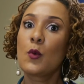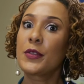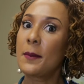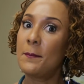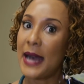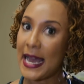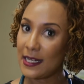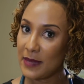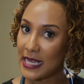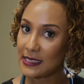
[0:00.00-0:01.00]
with a
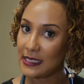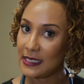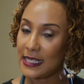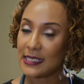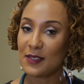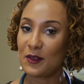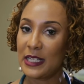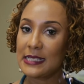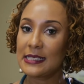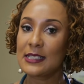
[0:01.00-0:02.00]
body mass index of
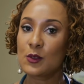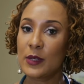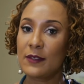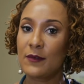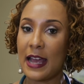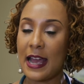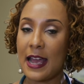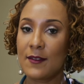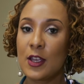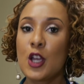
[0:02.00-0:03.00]
less than
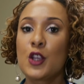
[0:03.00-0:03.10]
25,